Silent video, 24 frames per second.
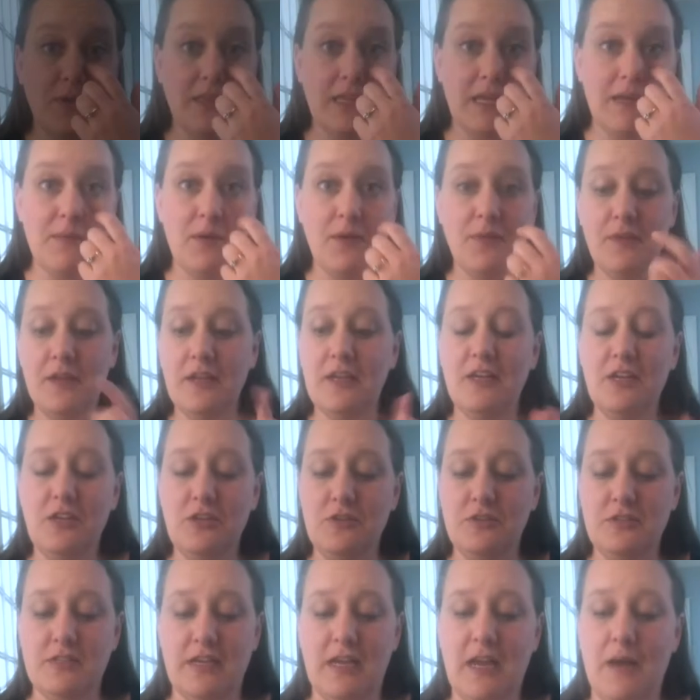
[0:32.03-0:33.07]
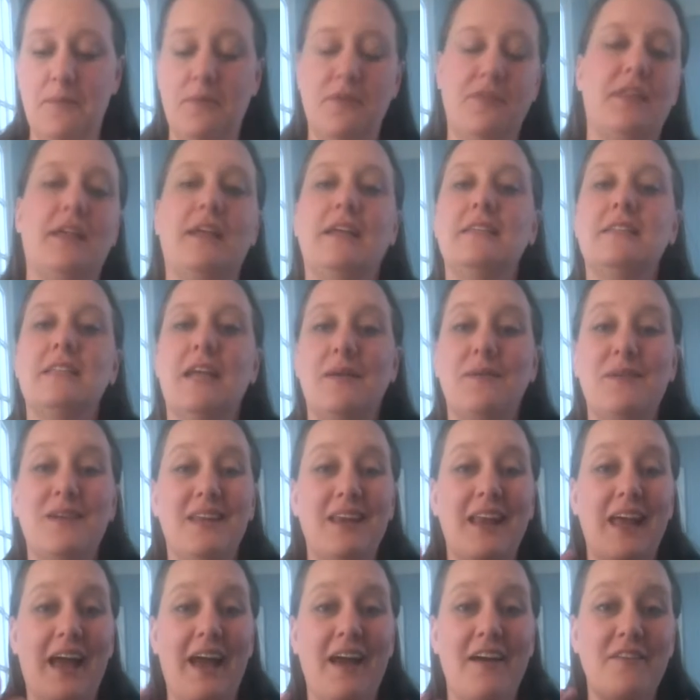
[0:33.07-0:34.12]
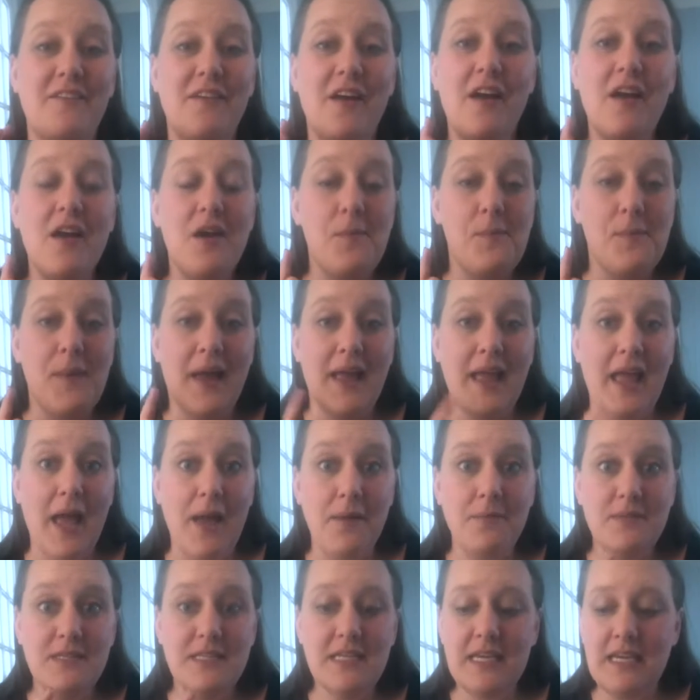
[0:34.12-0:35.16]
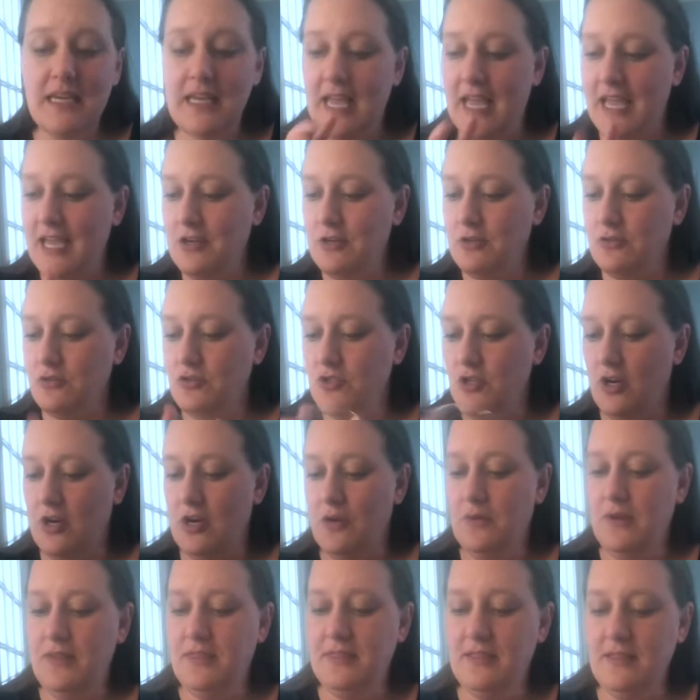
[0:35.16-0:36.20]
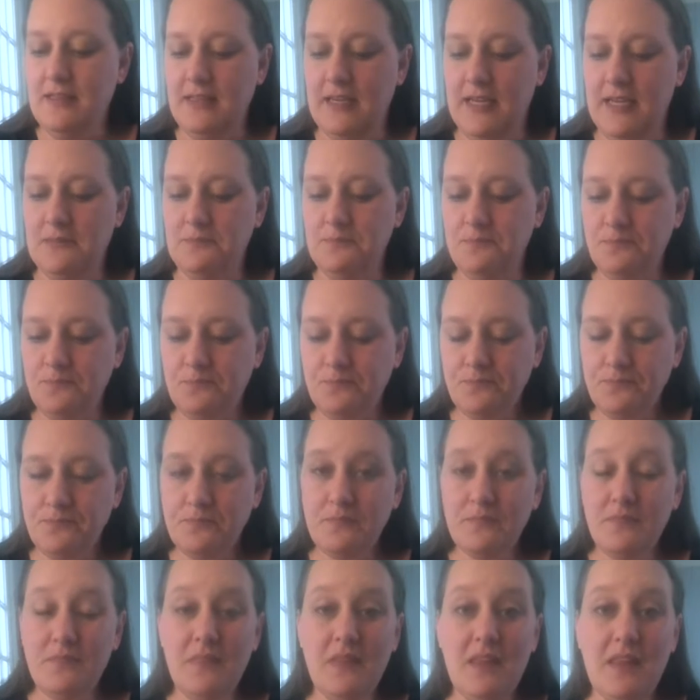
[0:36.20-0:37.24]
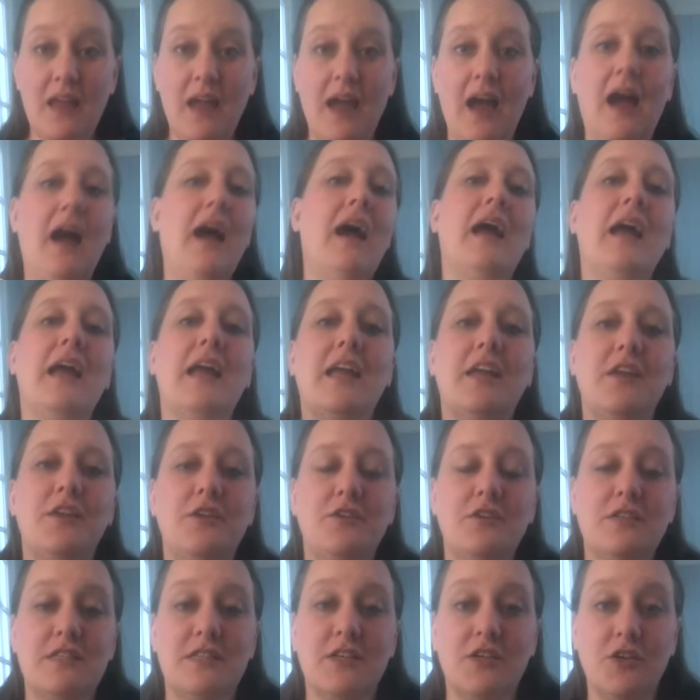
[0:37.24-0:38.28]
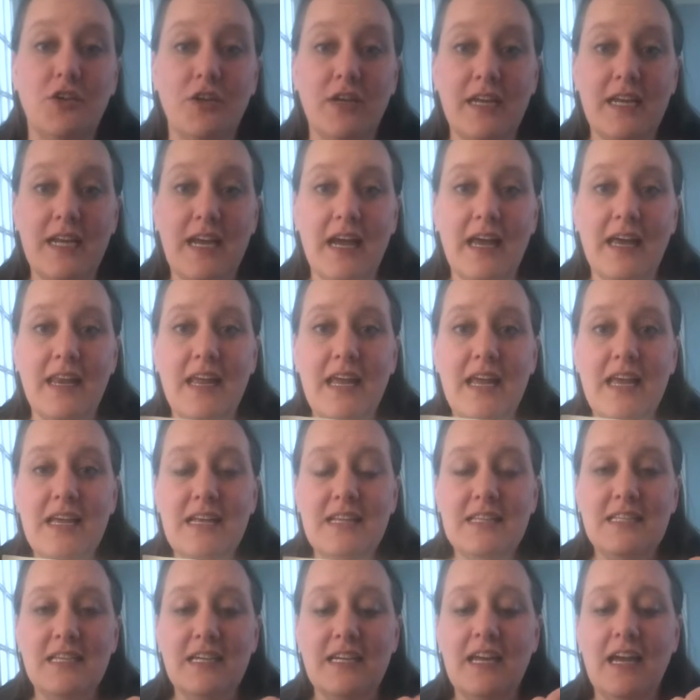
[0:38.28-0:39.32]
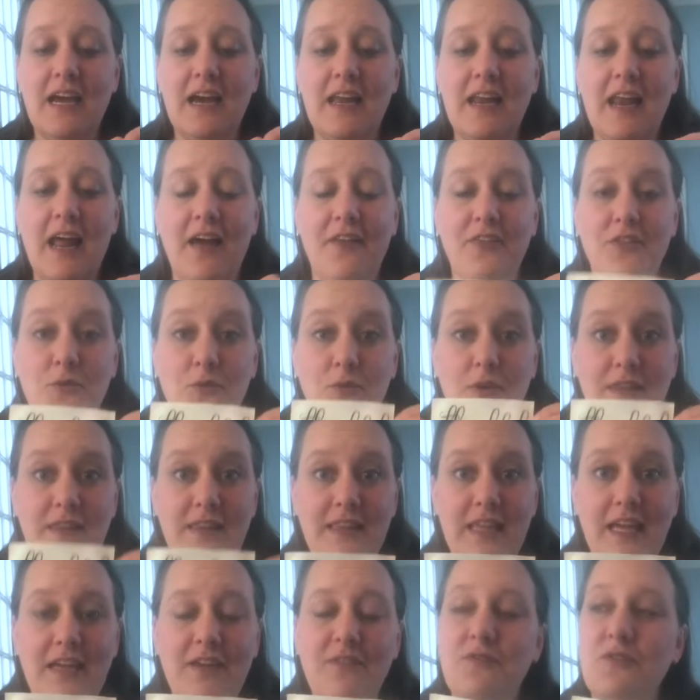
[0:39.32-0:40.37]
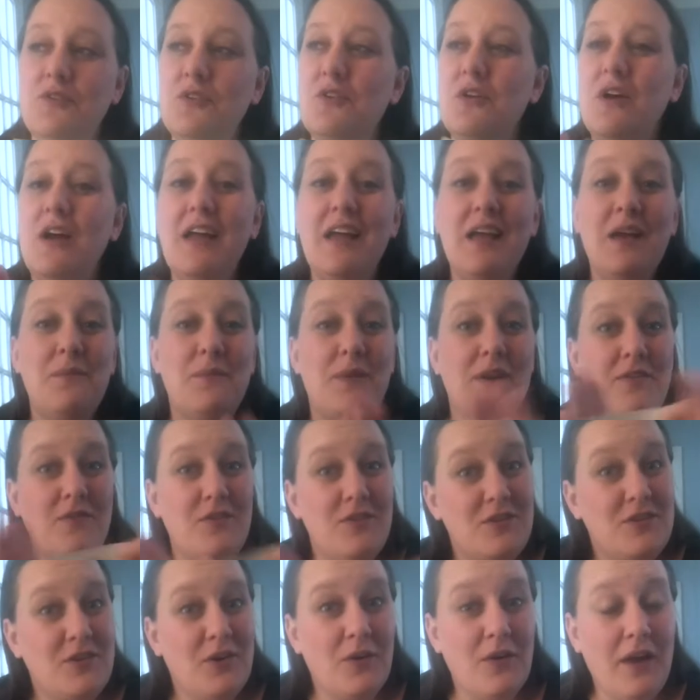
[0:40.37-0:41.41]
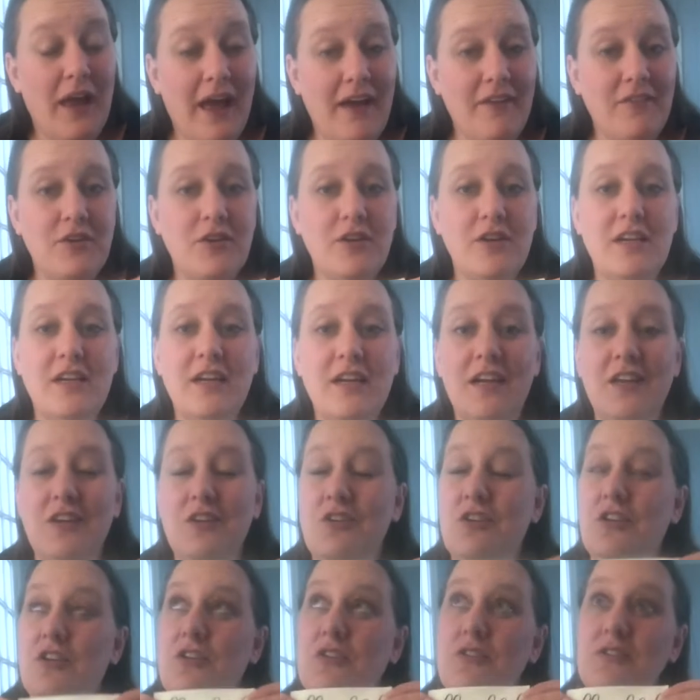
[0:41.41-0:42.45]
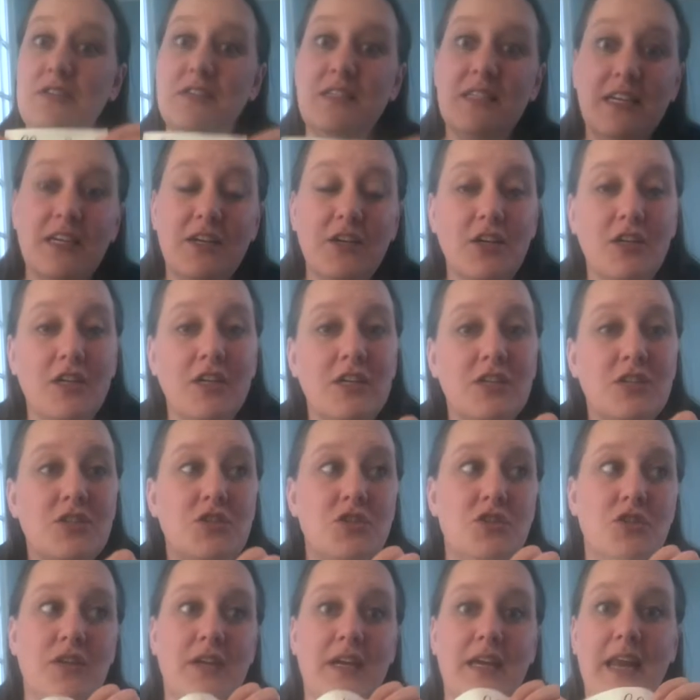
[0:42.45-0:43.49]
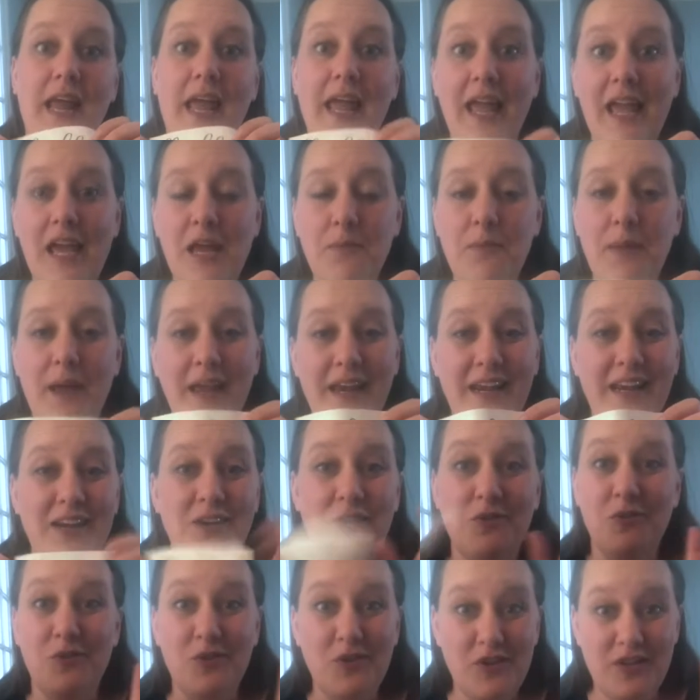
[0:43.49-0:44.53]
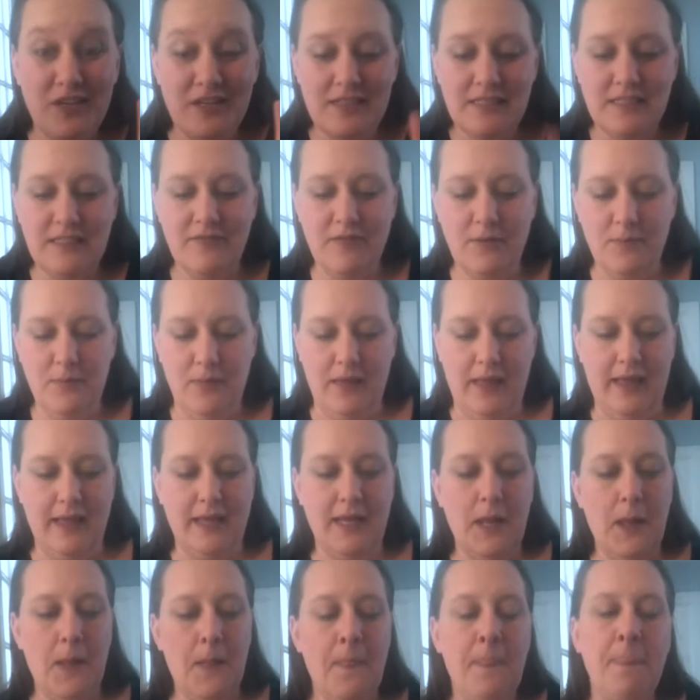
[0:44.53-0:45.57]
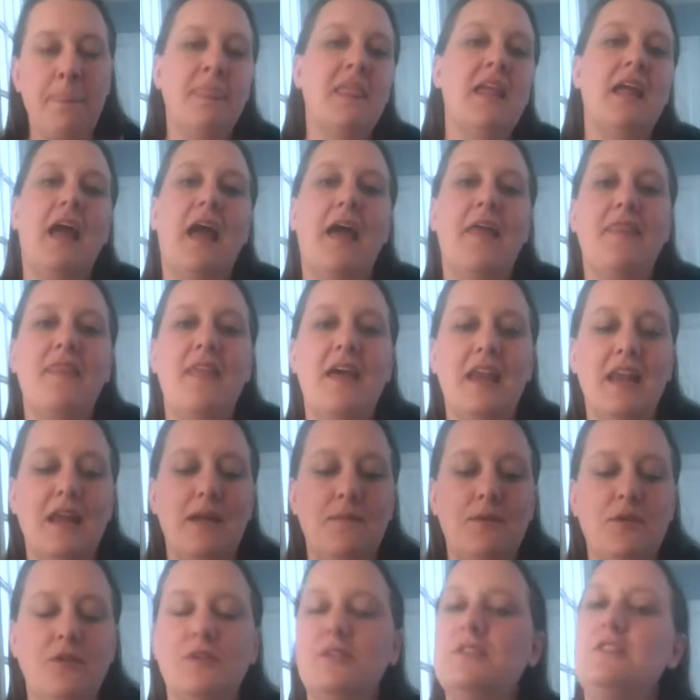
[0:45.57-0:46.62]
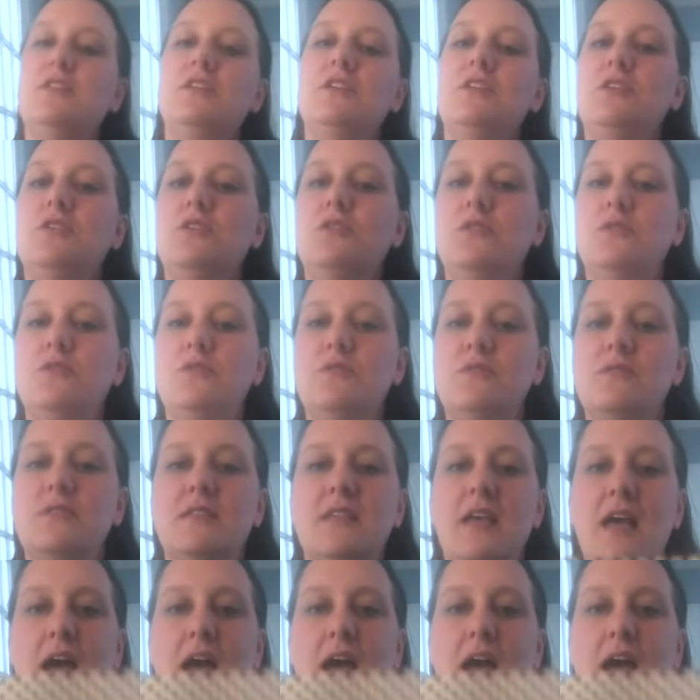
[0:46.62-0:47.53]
really I'm only going to use a couple things. I'm going to have my empty candle jar with the lid. I use the Cricut to cut out the word thankful, but if you don't have a Cricut, you could use stickers, you could hand paint it, or you could just leave it blank. And then I'm going to use